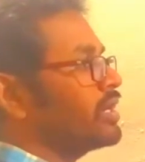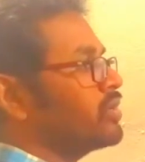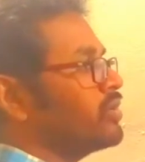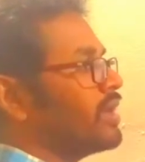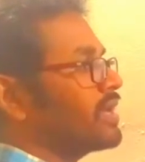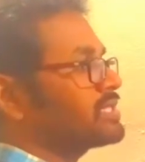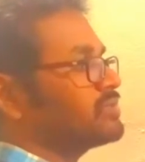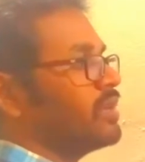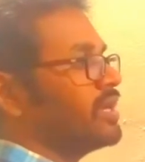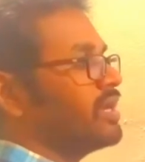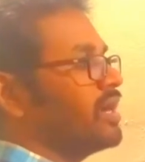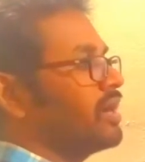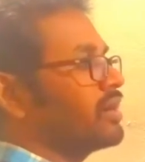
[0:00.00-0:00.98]
into x
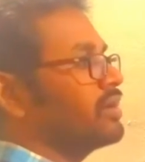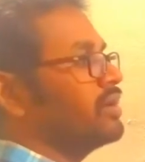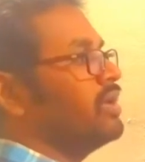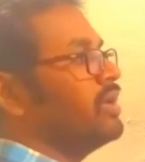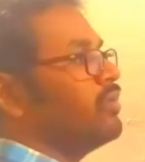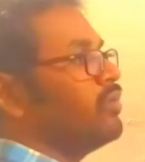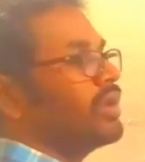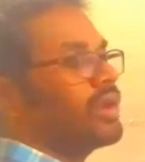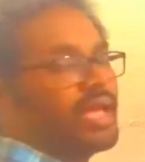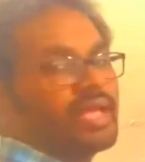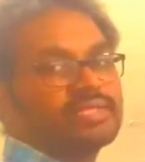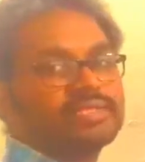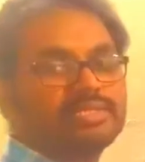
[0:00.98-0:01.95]
by r,
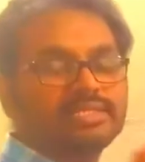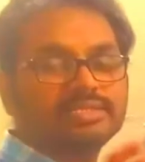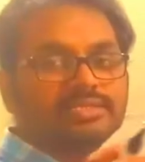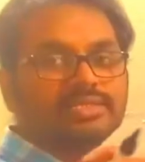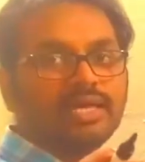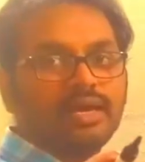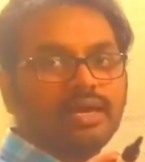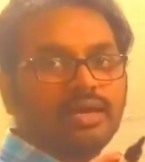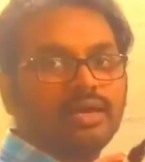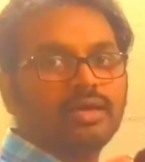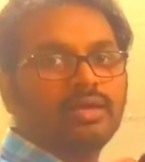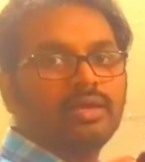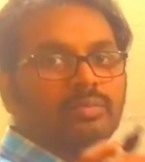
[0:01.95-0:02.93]
where x is
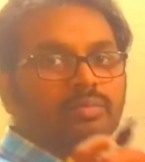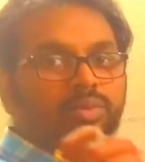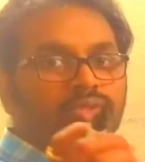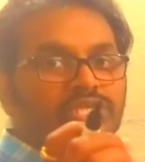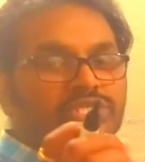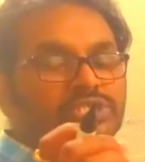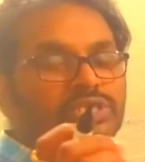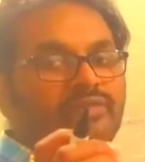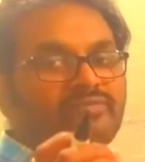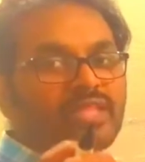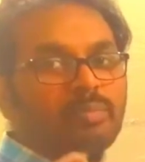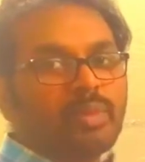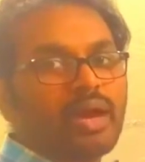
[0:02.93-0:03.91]
the position
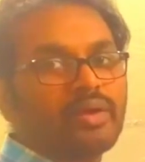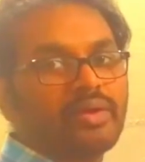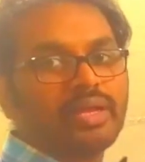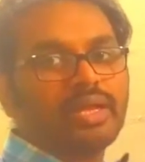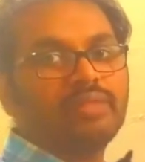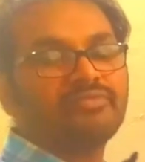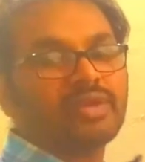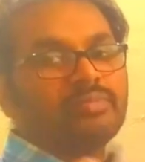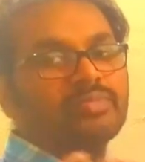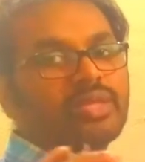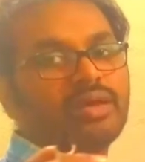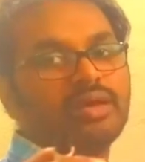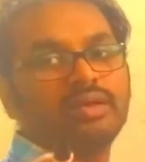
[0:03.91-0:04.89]
of the particle
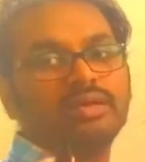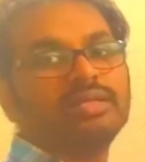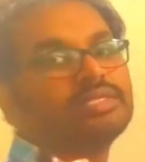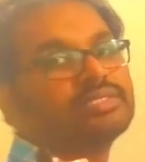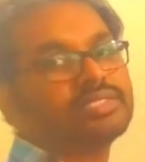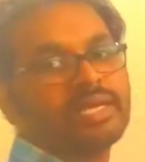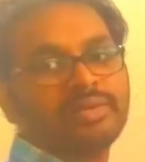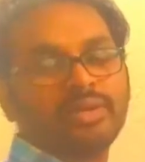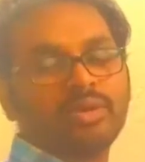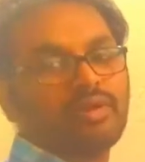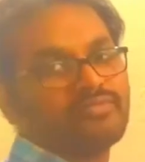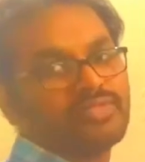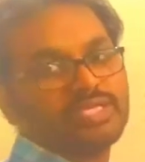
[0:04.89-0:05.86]
from the
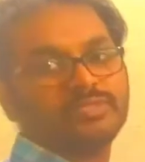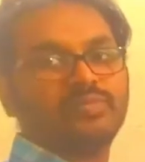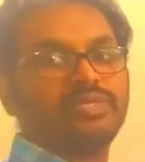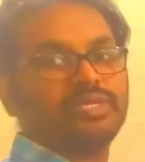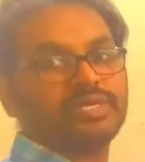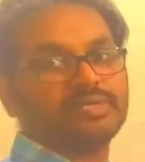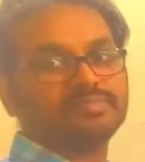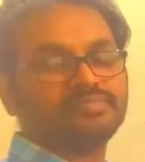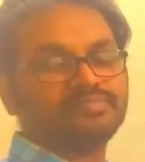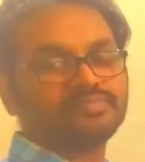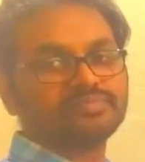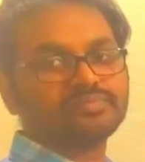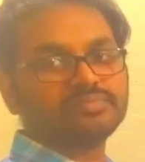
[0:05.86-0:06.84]
center of the sphere.
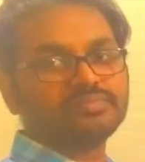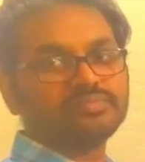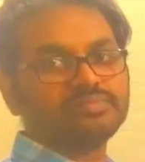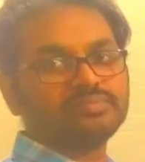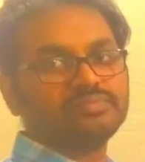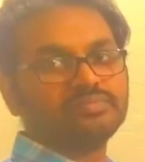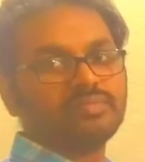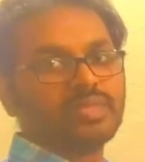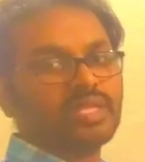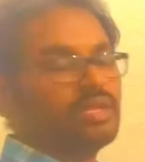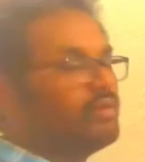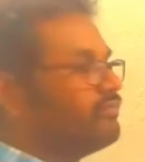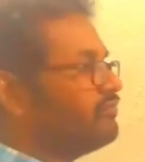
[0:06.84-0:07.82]

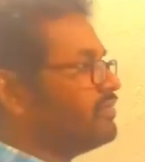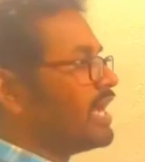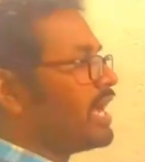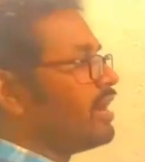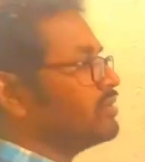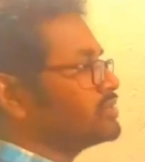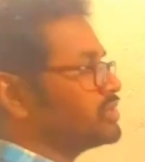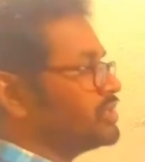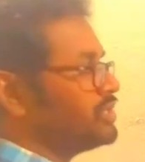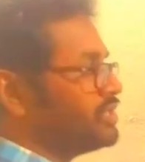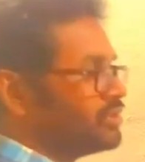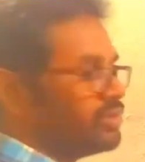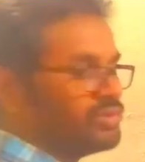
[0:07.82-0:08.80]
We have to
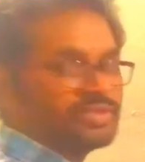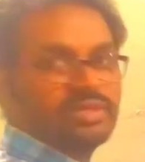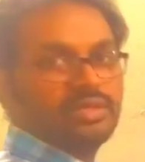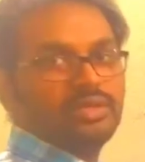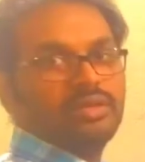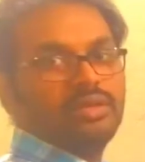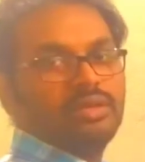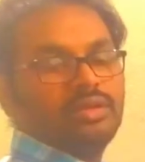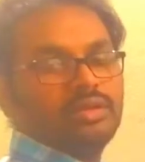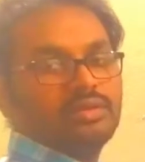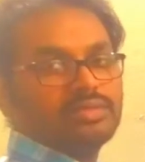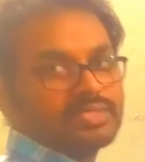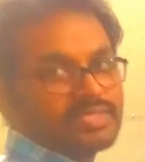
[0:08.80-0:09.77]
use
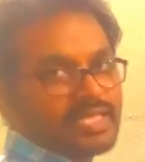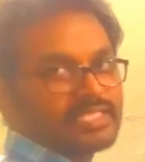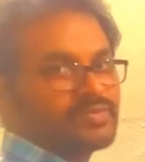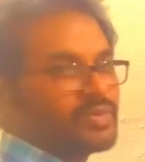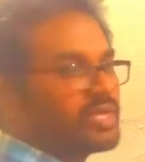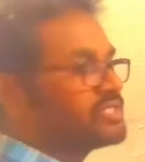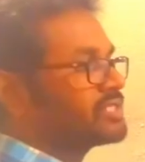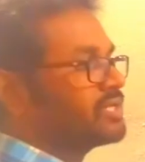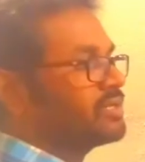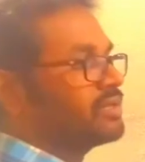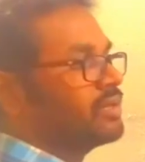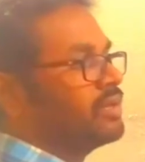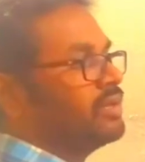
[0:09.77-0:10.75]
this
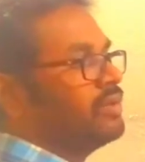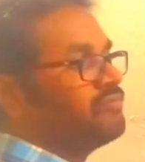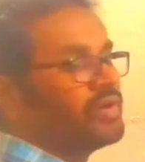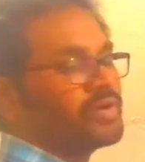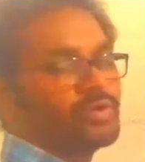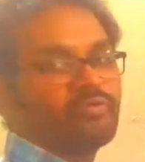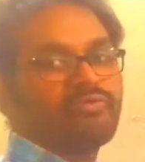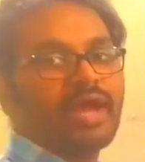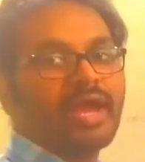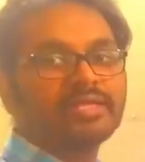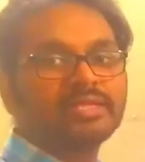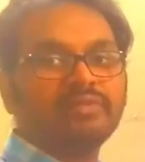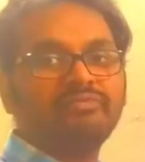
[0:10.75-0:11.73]
expression to
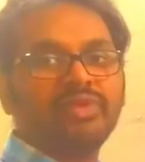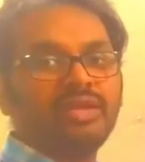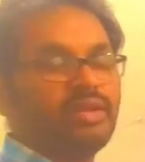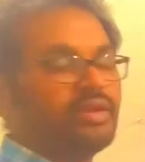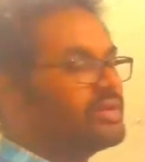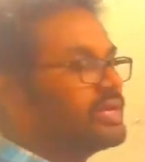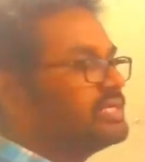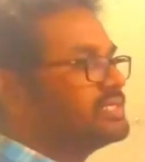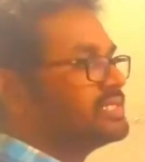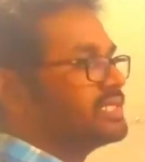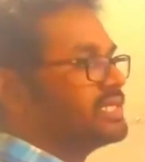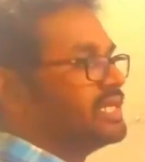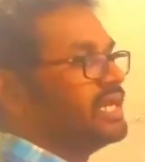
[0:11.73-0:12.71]
find the field
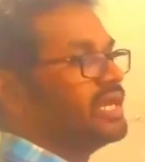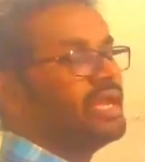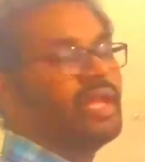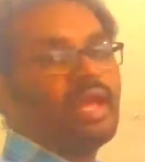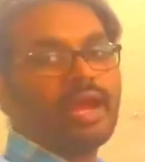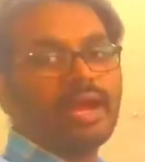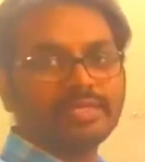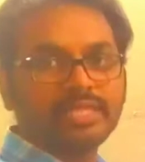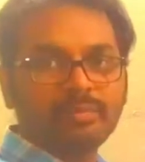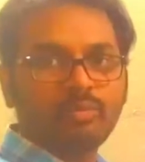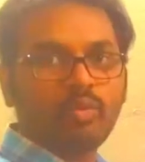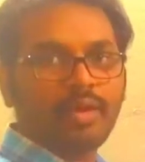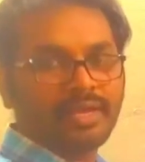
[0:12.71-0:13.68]
intensity at
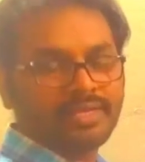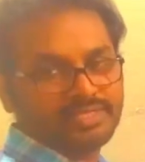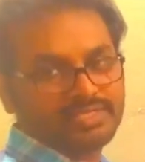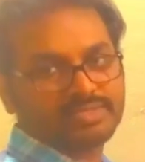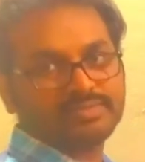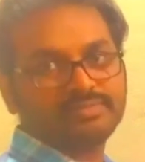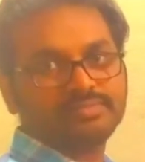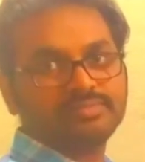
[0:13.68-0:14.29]
the point.